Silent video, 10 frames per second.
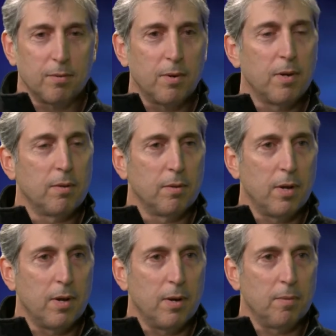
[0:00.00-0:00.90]
Well,
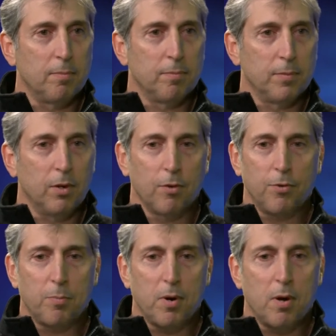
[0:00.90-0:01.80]
you know, the
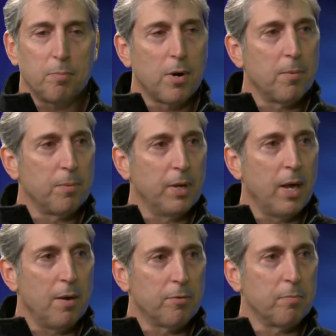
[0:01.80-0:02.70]
football probably
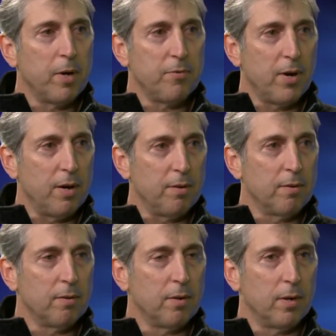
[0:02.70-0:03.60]
came from my
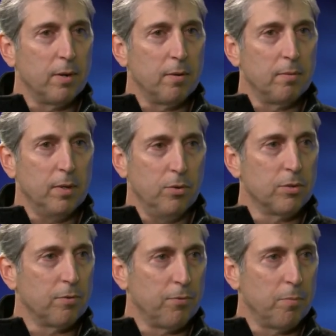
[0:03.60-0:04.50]
father. He
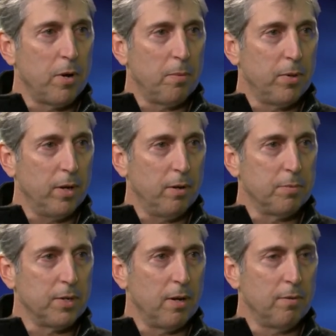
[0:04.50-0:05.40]
was a football player
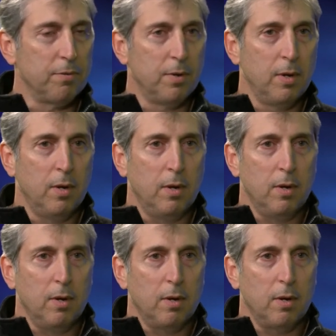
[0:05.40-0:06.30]
himself.
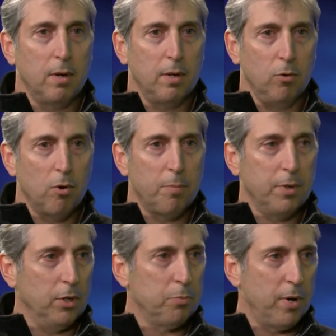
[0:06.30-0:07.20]
He grew up
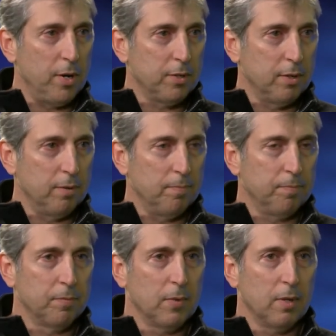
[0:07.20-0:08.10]
in East
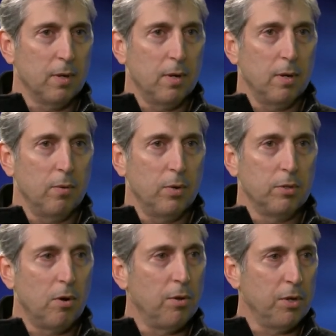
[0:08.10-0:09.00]
Boston,
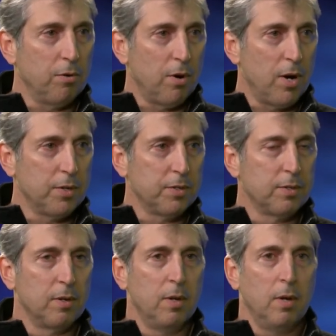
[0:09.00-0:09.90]
went to Holy
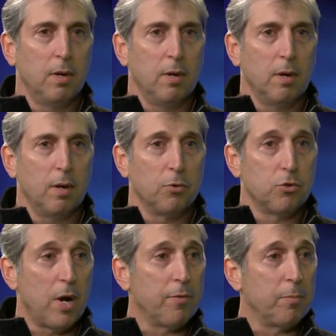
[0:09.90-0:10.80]
Cross, and
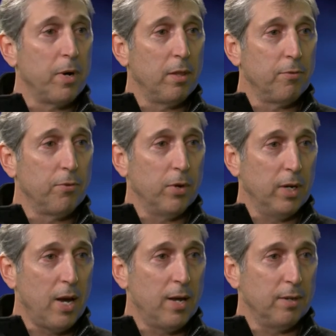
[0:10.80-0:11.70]
was drafted by the
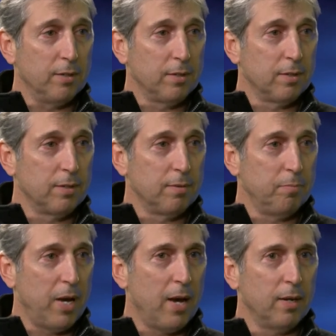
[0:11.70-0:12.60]
49ers
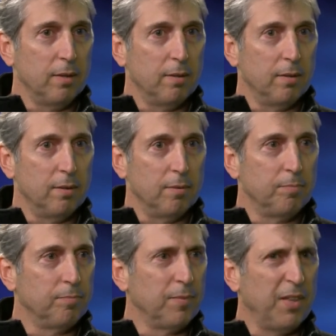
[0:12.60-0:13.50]
back in the,
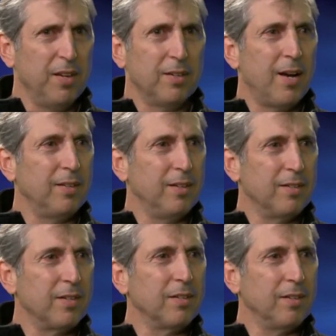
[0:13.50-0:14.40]
I think,
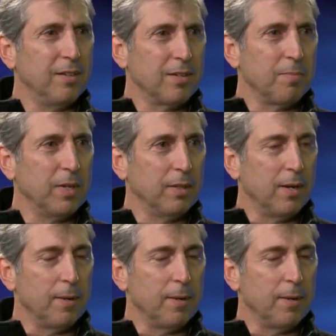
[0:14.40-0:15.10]
1960, something like that.